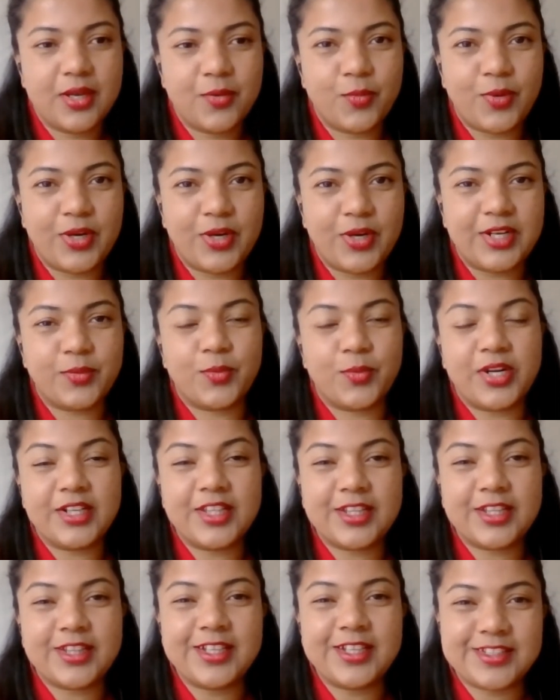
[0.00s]
One of
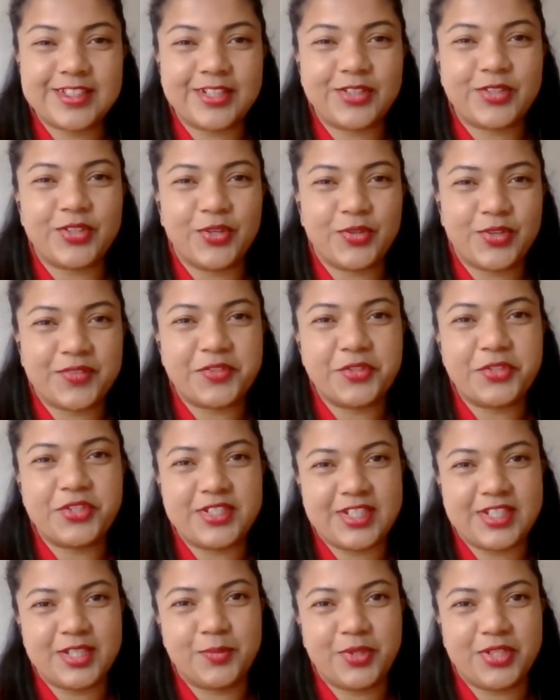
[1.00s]
the things that, refugees
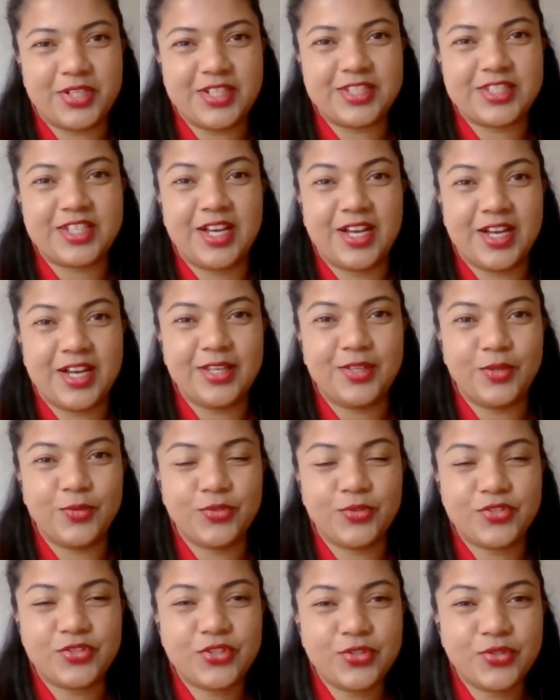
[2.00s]
and immigrants are
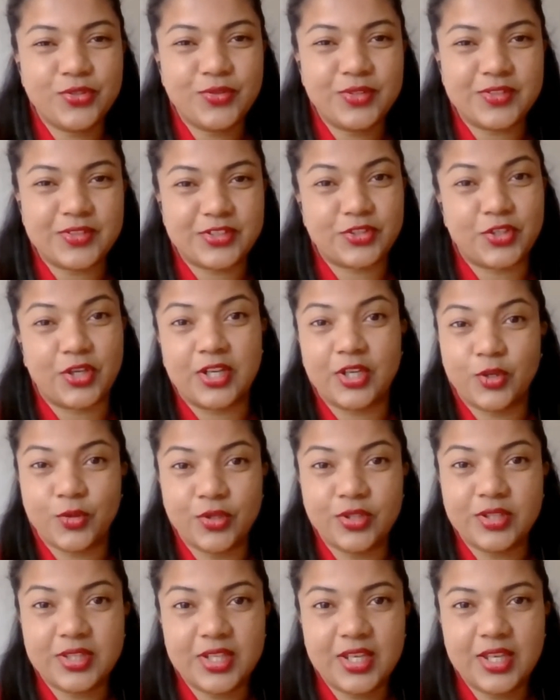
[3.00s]
used to, it's not a
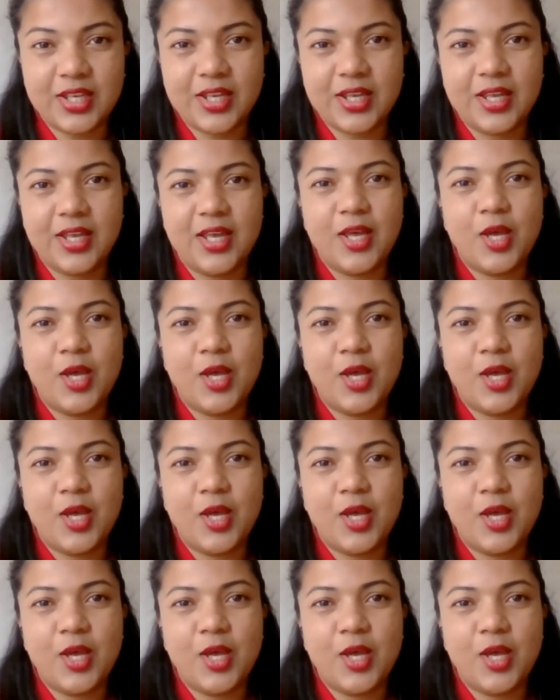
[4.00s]
good thing,